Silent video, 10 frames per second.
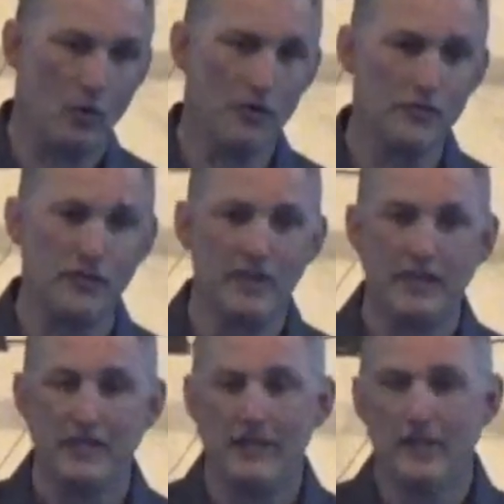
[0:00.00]
Of course,
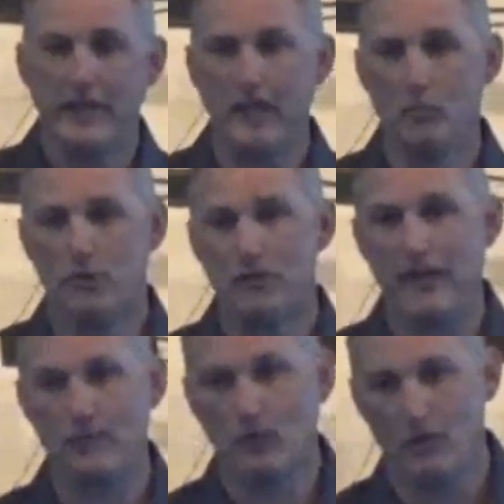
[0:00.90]

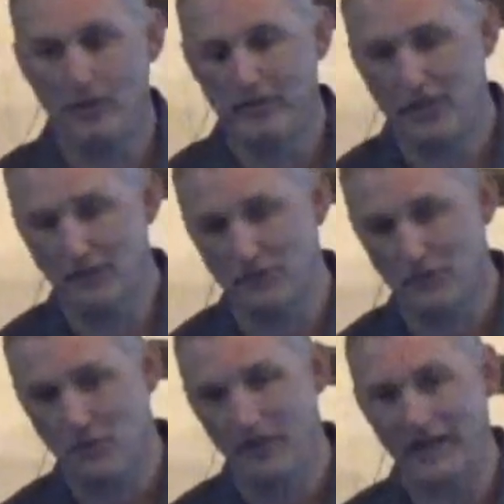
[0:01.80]
Hebrews chapter 1
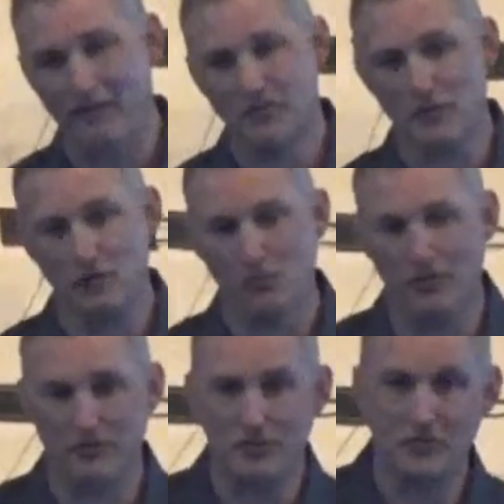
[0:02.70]
tells us we have
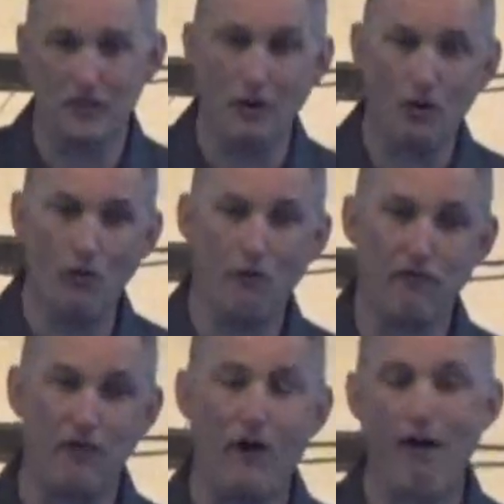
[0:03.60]
someone
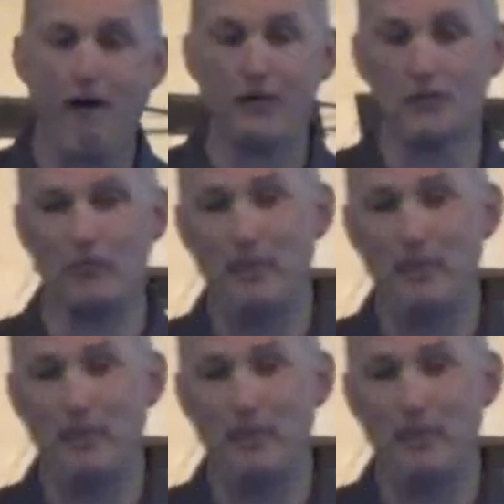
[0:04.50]
so far